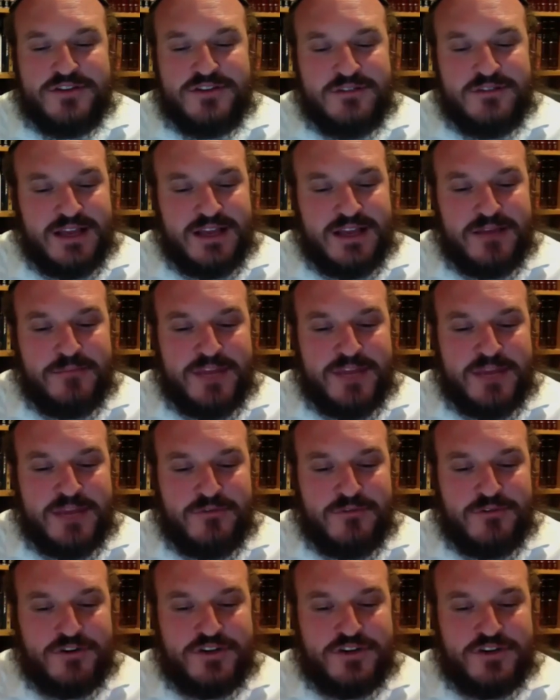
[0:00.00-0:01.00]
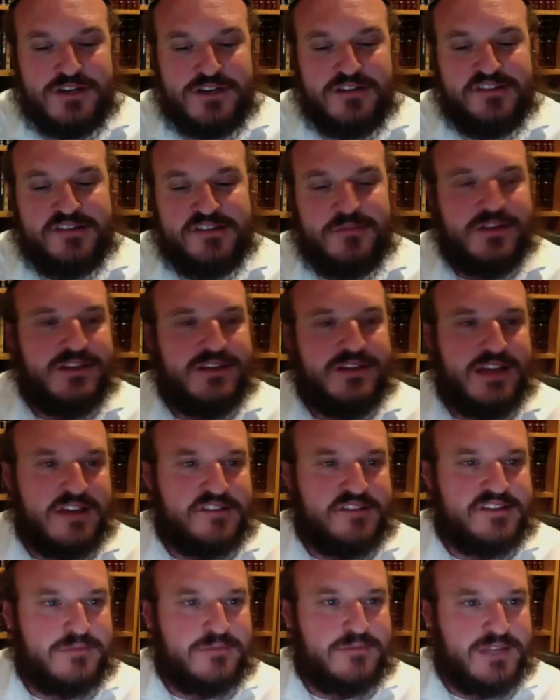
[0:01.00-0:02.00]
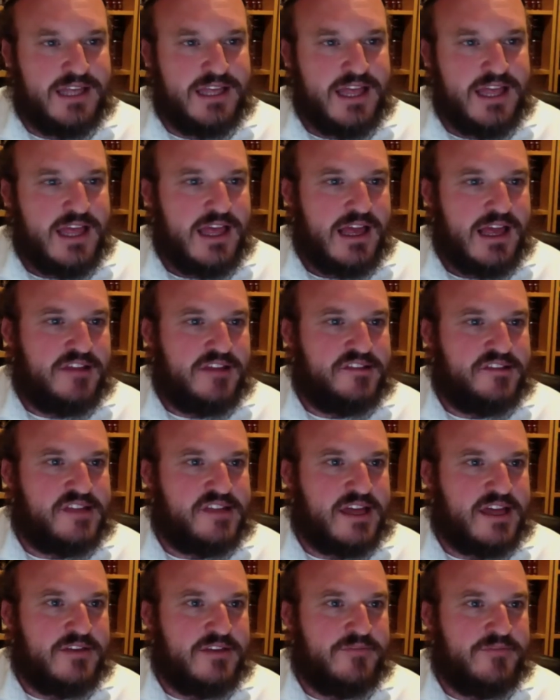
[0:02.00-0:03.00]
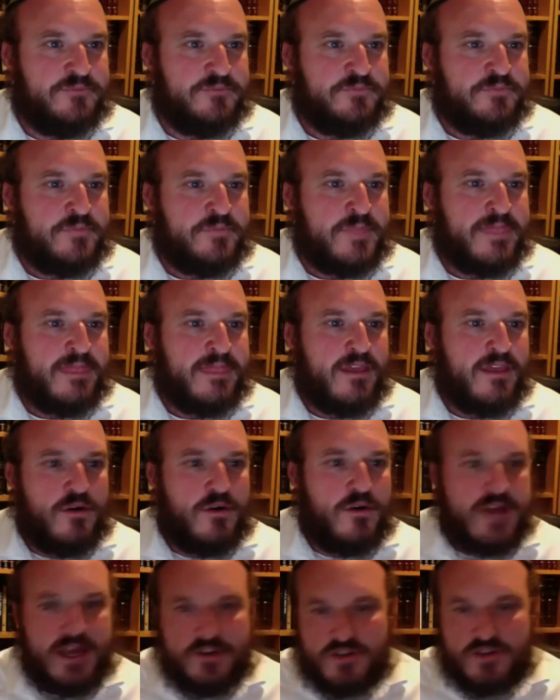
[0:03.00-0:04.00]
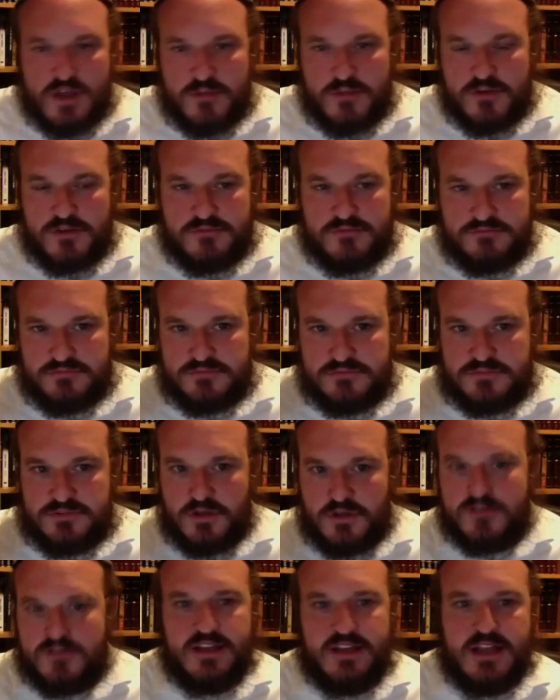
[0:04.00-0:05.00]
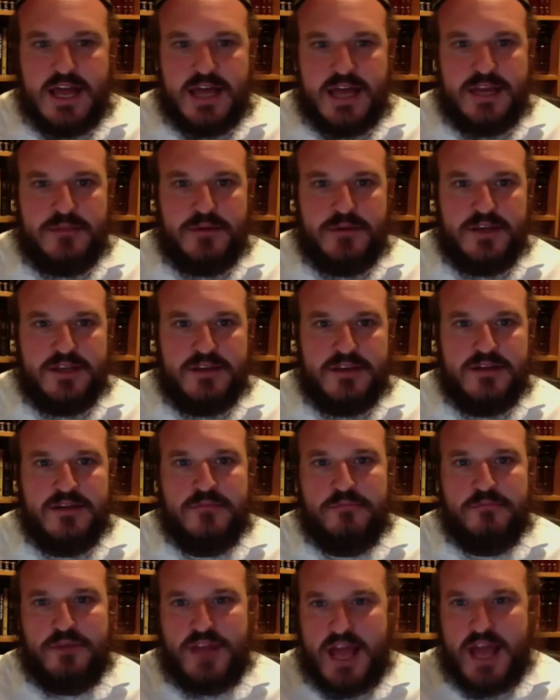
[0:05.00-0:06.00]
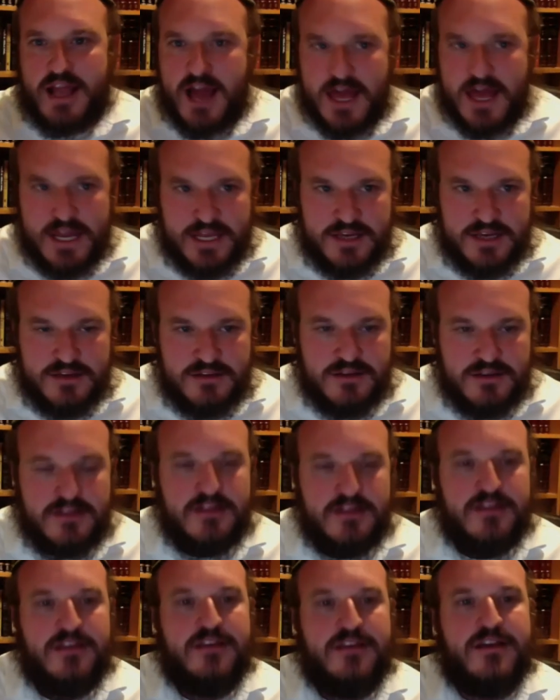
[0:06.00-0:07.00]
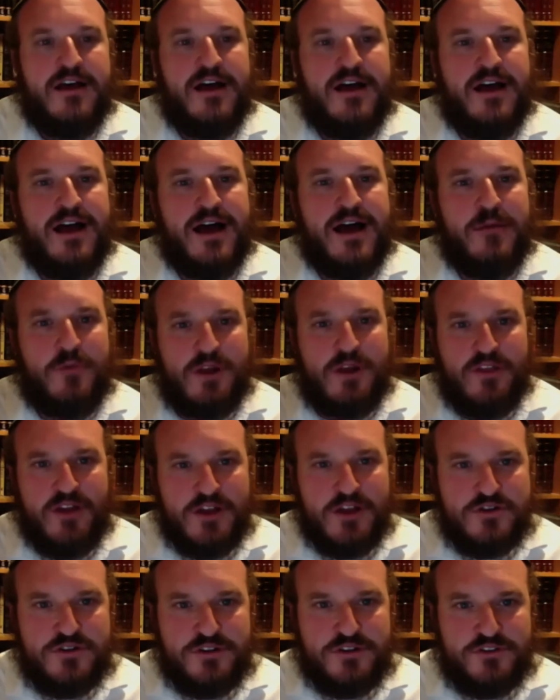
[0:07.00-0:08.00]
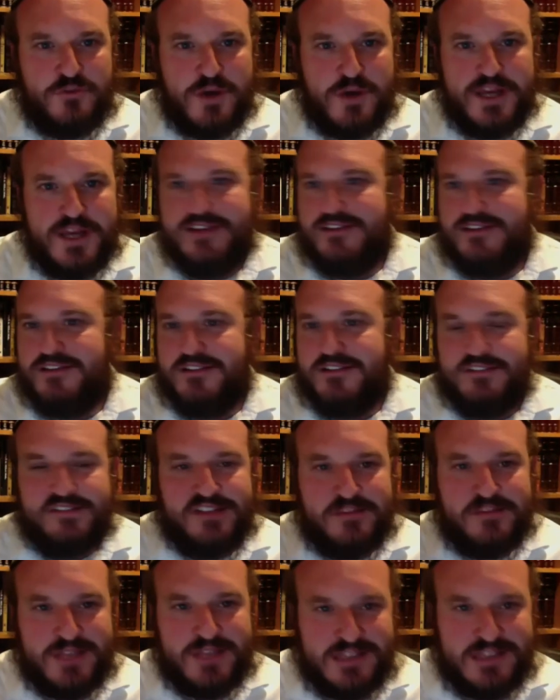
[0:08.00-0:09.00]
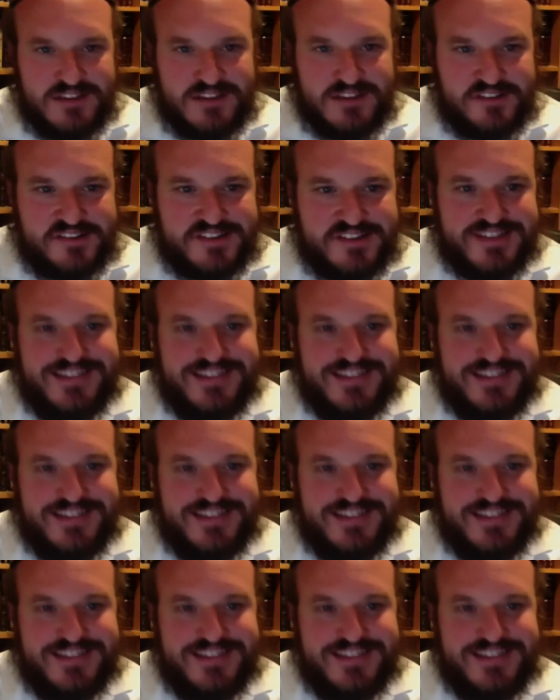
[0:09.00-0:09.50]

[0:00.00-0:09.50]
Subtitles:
like a minute before Shir, someone texted me and said, "Okay, Shlomo, don't tell anybody, but I got in. I'm one of the 120. Send me a list."